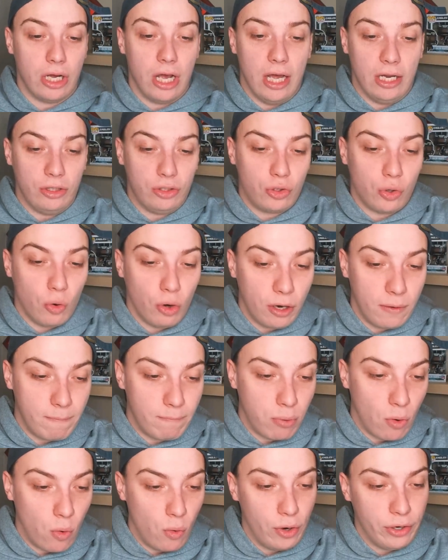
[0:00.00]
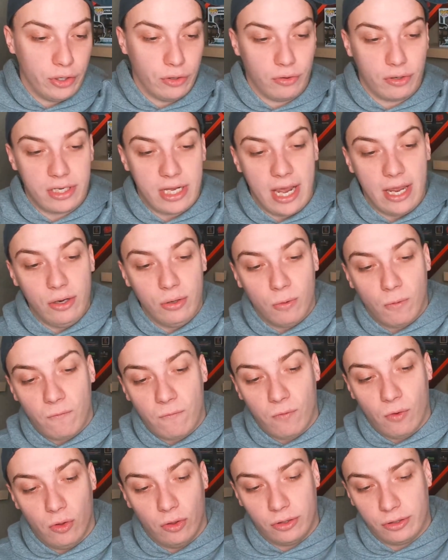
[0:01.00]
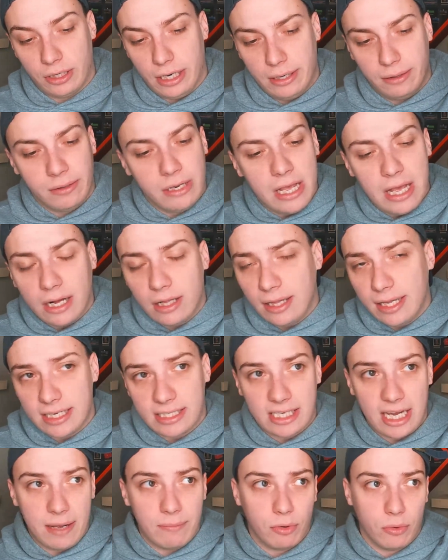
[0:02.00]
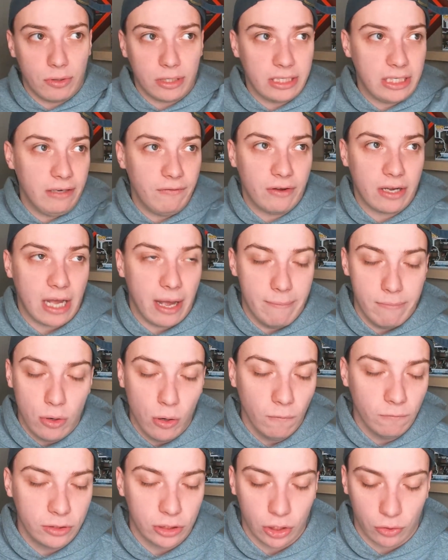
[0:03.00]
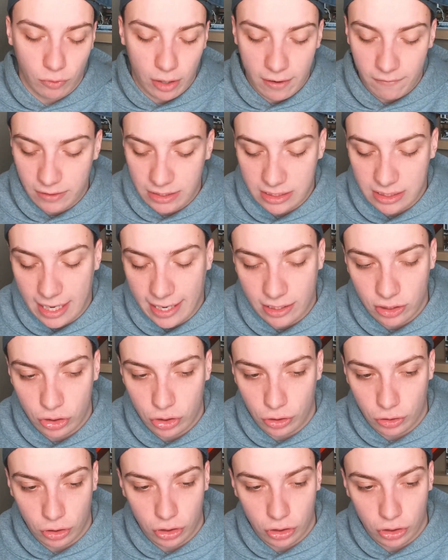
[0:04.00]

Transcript: Jordan Poyer, Kendall Fuller, and Calais Campbell even got moved to the Ravens last year.